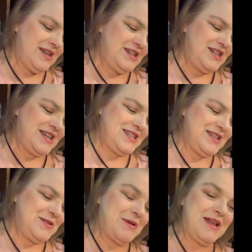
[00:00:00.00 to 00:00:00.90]

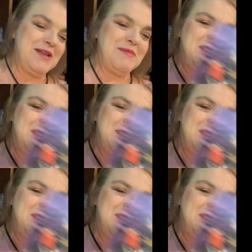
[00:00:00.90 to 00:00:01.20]
Justice, while it may